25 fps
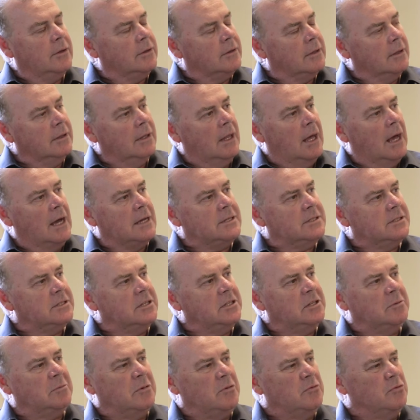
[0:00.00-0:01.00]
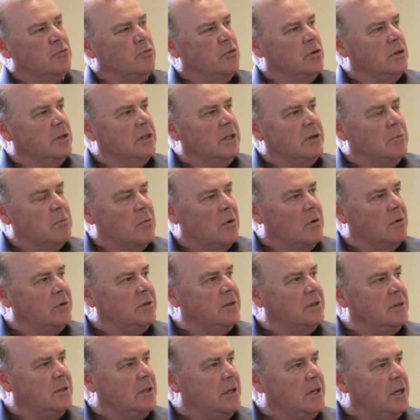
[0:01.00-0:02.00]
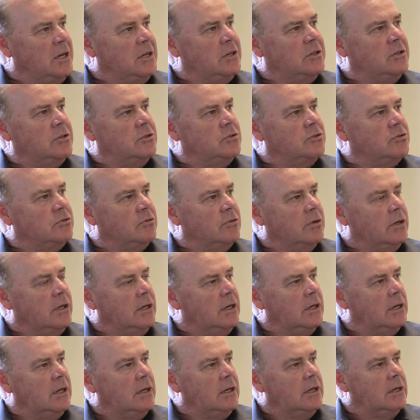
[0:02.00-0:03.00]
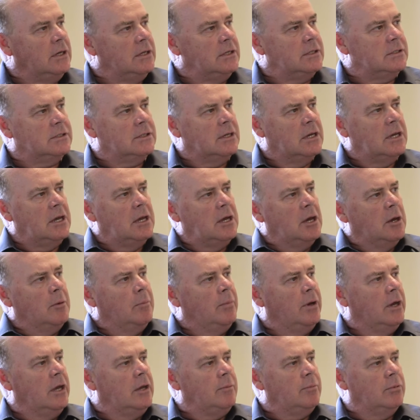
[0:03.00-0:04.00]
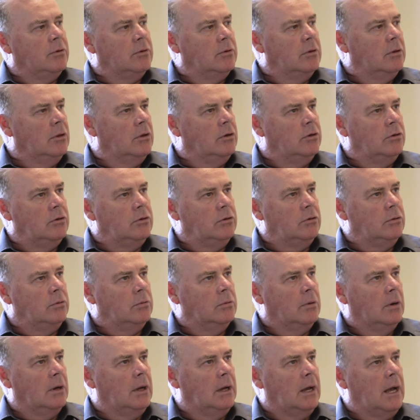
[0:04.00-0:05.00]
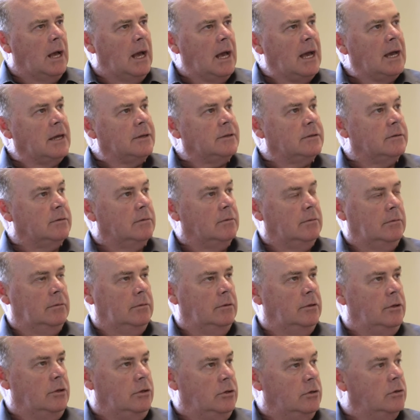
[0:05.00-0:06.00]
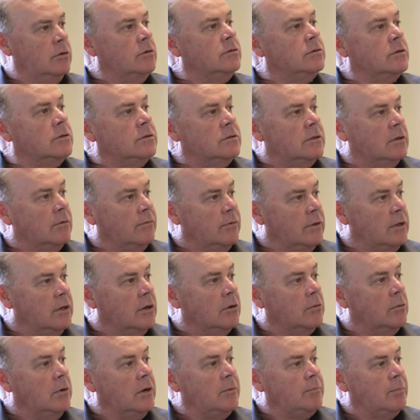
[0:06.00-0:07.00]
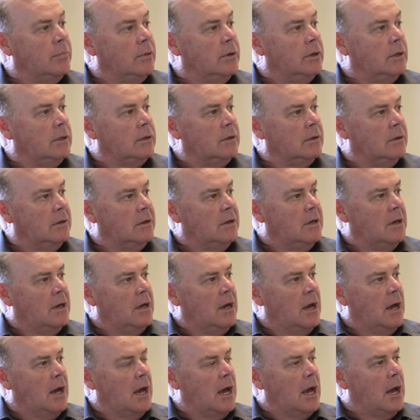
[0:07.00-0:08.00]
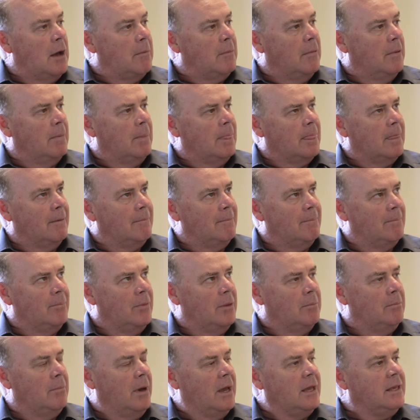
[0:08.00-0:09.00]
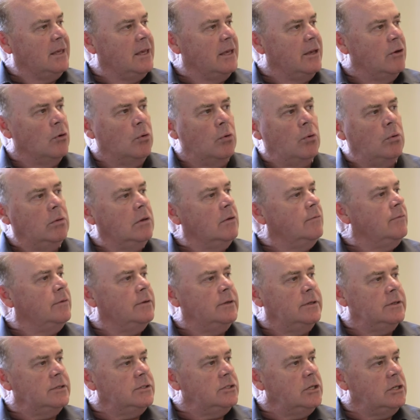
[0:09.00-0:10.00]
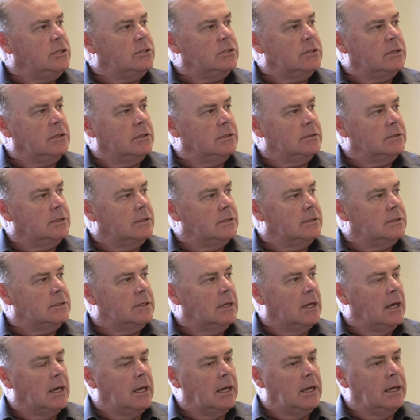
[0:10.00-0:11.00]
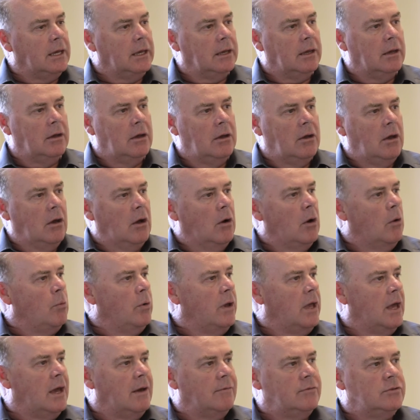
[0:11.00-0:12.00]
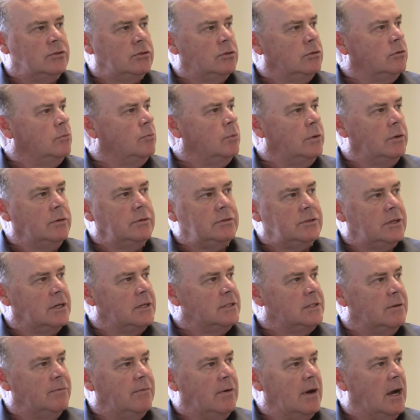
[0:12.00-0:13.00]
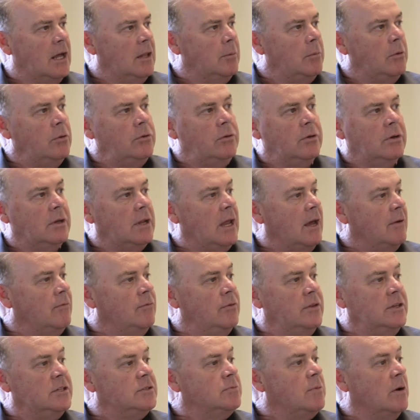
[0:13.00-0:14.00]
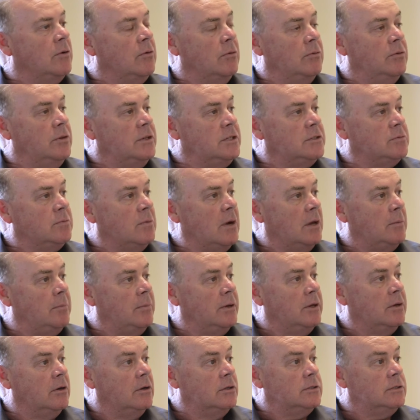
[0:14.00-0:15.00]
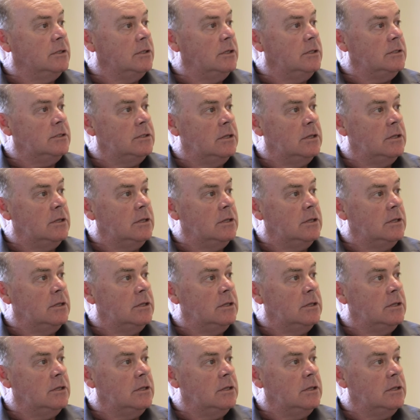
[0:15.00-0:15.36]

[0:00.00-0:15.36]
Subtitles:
I think the last thing that we really want in the industry is people who aren't the users of the equipment making all of the decisions and saying, oh, we have 2 wheelchairs available, you can have this one or this one, because